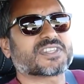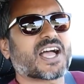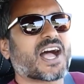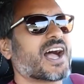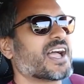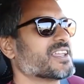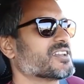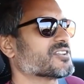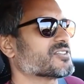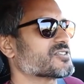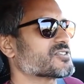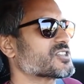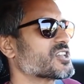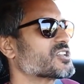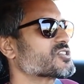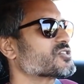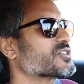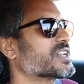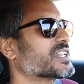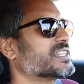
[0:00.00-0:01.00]
tires
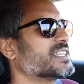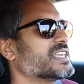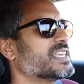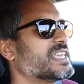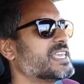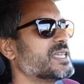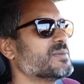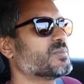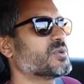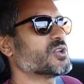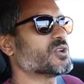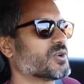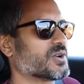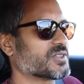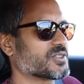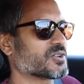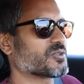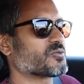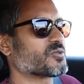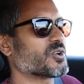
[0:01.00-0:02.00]
so that they keep you
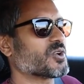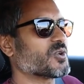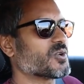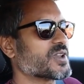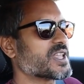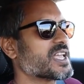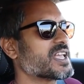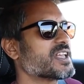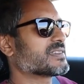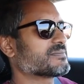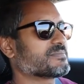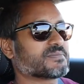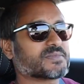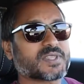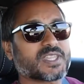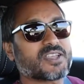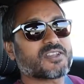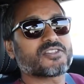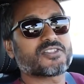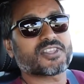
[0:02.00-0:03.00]
on the
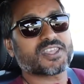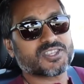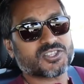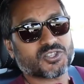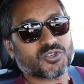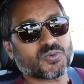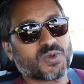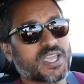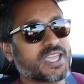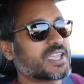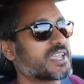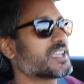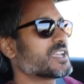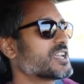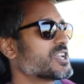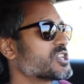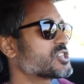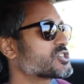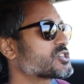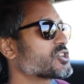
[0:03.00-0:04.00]
road. This way,
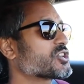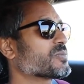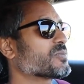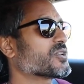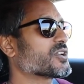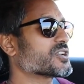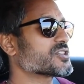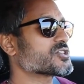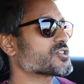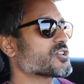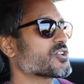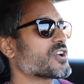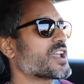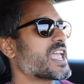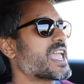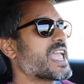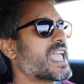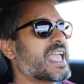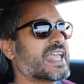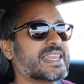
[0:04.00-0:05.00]
Cerberus or
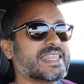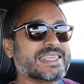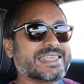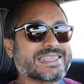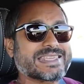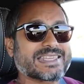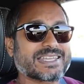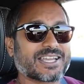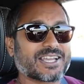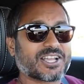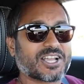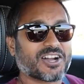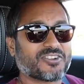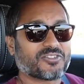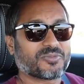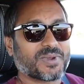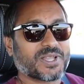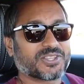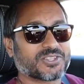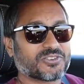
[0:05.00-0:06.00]
any
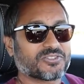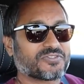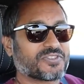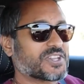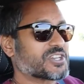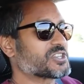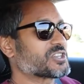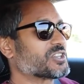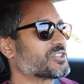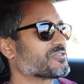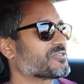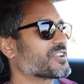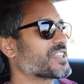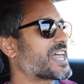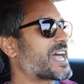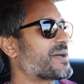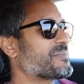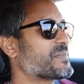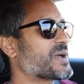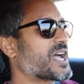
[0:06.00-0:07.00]
government official for
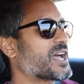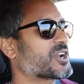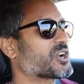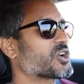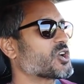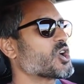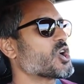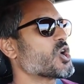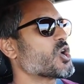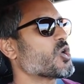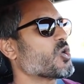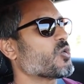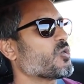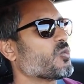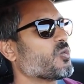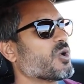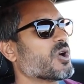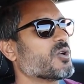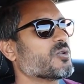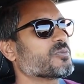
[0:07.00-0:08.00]
that matter
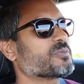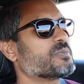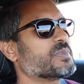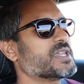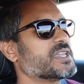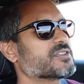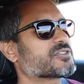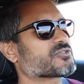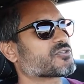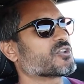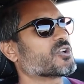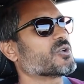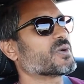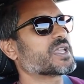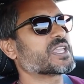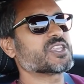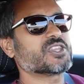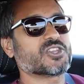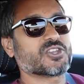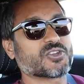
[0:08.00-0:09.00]
won't be
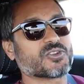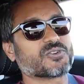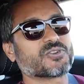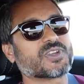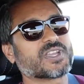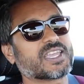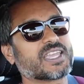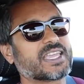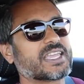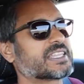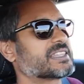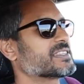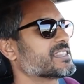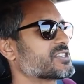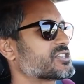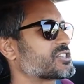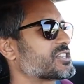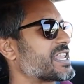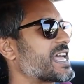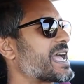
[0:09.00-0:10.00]
throwing you in
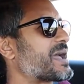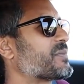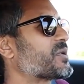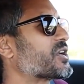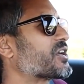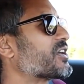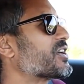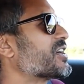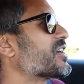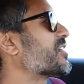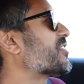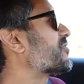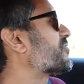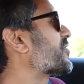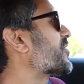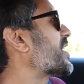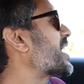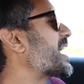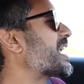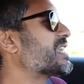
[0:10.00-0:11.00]
the slammer
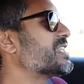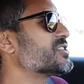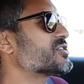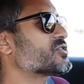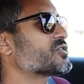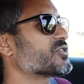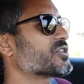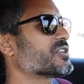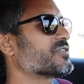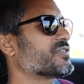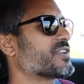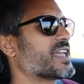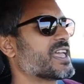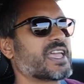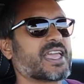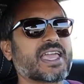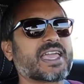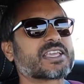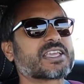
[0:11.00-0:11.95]
for any sort of